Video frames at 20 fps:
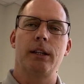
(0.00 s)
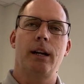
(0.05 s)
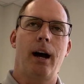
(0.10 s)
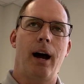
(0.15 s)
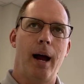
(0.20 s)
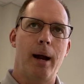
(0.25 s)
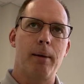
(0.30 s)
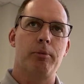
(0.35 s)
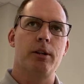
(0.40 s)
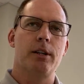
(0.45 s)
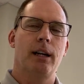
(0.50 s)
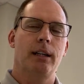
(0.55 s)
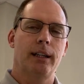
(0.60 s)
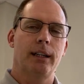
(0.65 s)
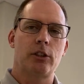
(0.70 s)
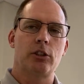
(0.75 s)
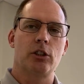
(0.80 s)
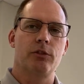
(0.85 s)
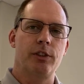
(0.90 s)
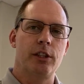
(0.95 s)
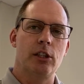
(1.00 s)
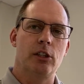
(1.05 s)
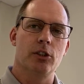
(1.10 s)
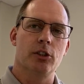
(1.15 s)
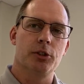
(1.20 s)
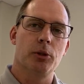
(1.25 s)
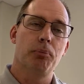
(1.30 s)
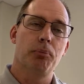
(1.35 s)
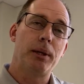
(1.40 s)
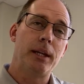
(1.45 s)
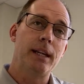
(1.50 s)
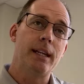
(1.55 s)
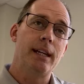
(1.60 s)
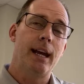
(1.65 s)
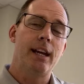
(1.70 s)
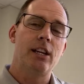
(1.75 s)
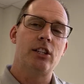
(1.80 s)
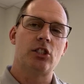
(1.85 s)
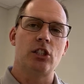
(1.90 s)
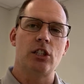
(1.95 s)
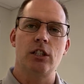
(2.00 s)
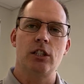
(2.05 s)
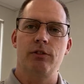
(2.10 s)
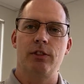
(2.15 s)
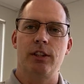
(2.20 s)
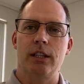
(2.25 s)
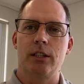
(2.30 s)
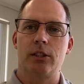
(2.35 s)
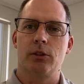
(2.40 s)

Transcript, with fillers: hybrid electric vehicle, so PHEV.